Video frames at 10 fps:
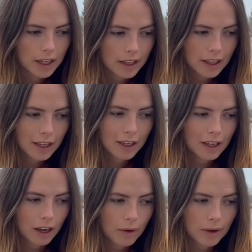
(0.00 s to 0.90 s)
I think
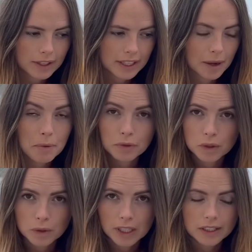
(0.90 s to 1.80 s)
around the time of
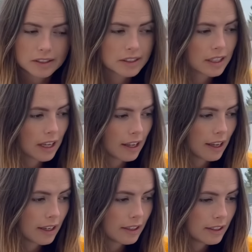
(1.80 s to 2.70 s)
New Year's,
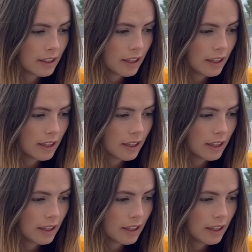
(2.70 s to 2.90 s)
and